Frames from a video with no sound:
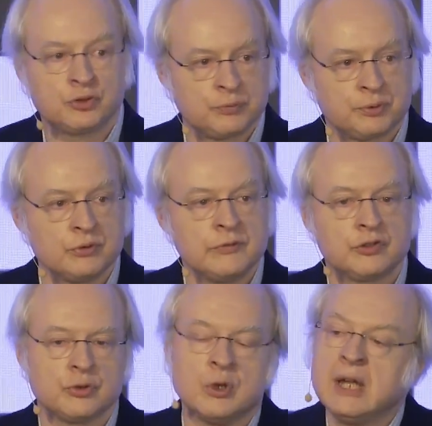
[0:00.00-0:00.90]
proven
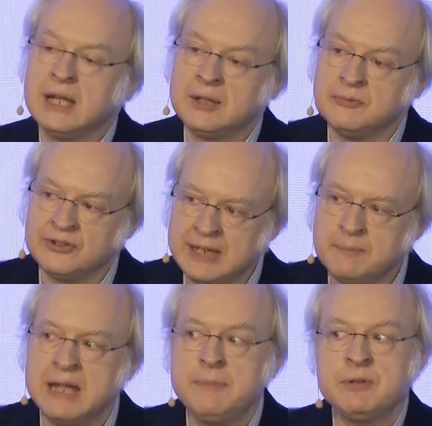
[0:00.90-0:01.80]
true.
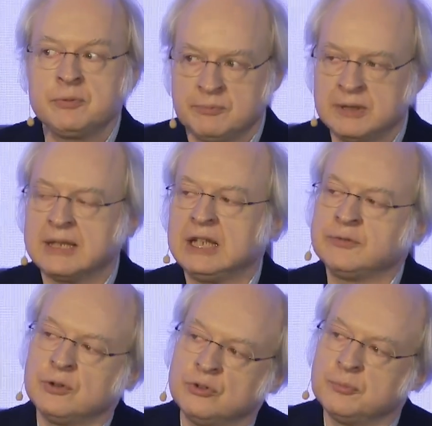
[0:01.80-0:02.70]
Same may be the case
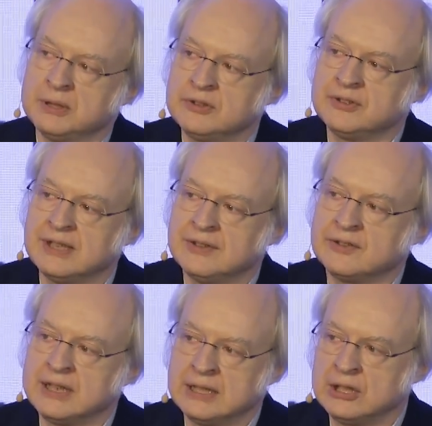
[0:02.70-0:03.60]
for usability. There's a
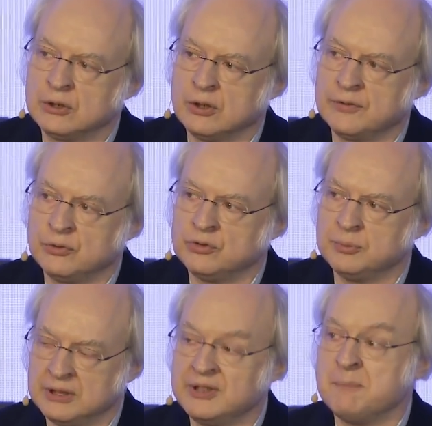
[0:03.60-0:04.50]
scaling law for
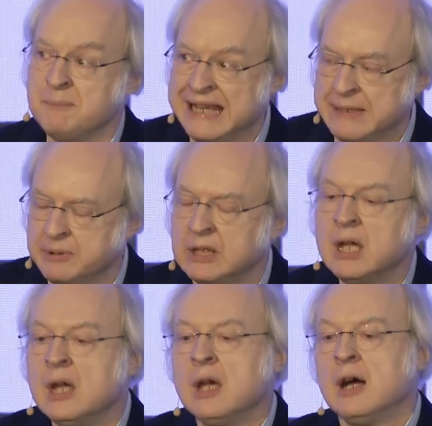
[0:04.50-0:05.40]
usability, maybe.
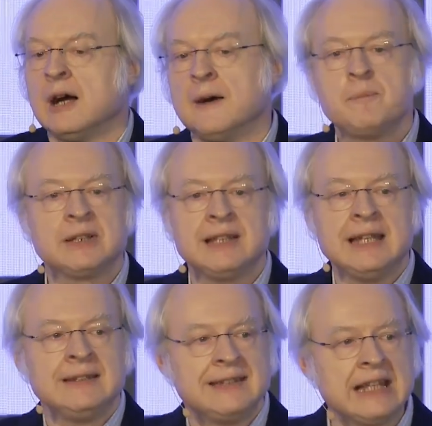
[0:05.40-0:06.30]
But
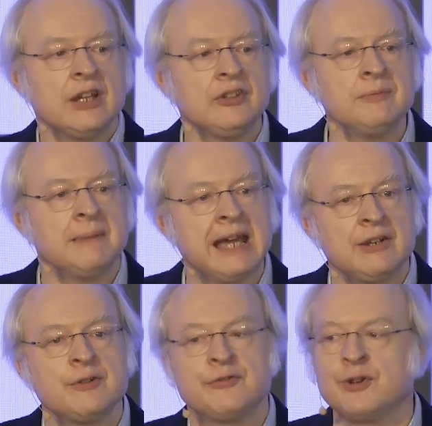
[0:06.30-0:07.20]
that doesn't
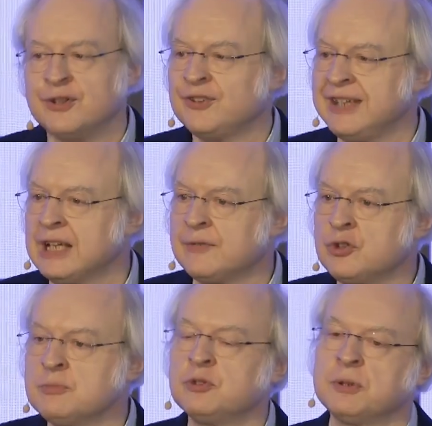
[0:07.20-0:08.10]
matter for the sake of
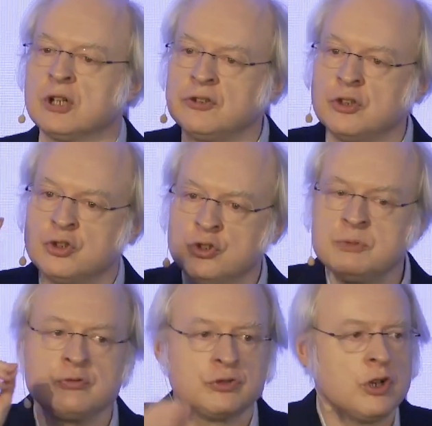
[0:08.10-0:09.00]
humans, because the
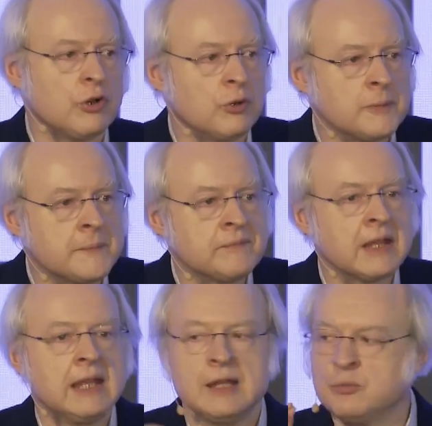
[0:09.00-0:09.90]
human role
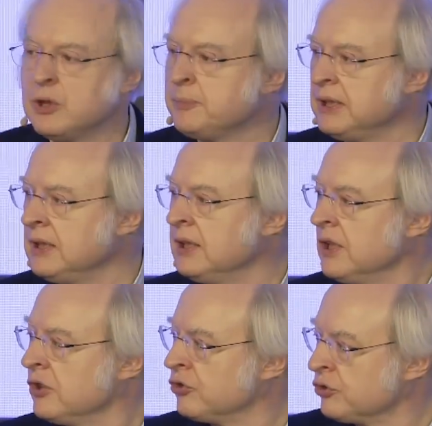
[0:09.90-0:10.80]
will be
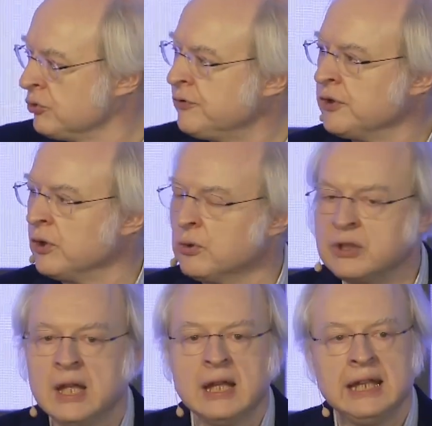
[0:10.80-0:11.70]

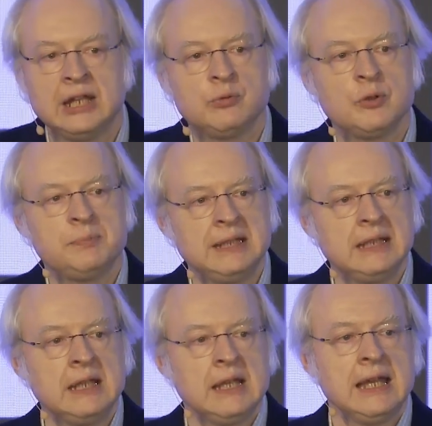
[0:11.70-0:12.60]
twofold. It will
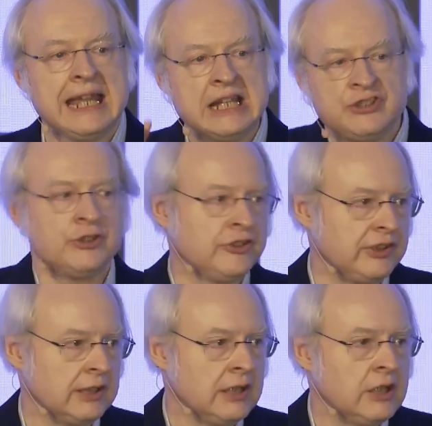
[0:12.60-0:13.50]
be
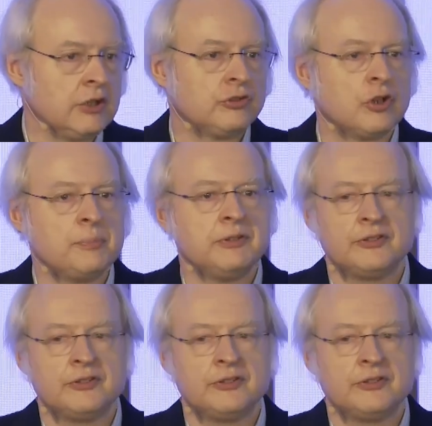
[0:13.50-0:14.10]
agency. So